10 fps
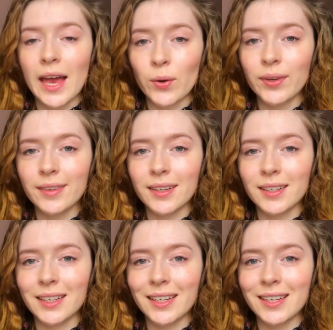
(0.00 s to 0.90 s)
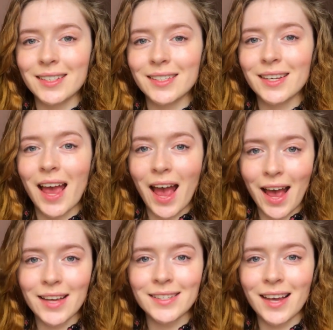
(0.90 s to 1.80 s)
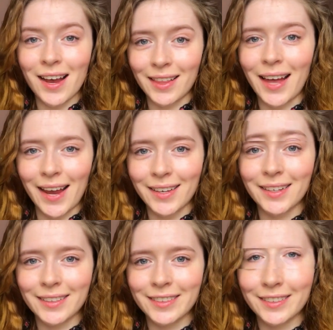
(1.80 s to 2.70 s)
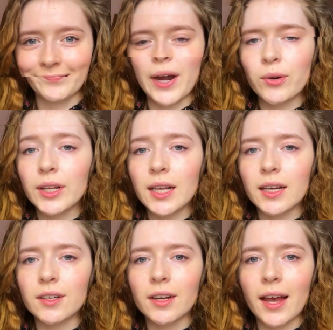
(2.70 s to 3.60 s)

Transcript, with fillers: Everything is as I like. Parallel